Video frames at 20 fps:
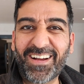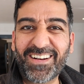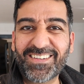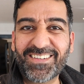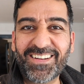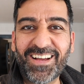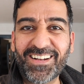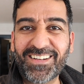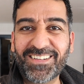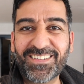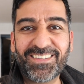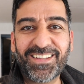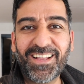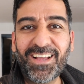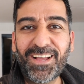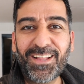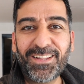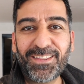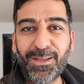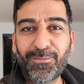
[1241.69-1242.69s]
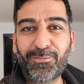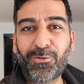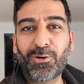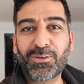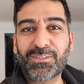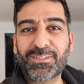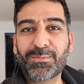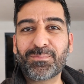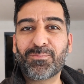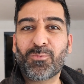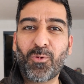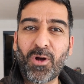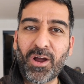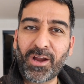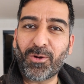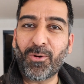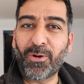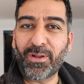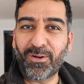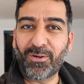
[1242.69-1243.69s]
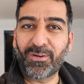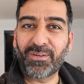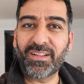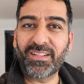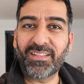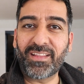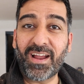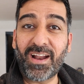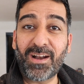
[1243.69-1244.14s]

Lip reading: and they've got some work going on in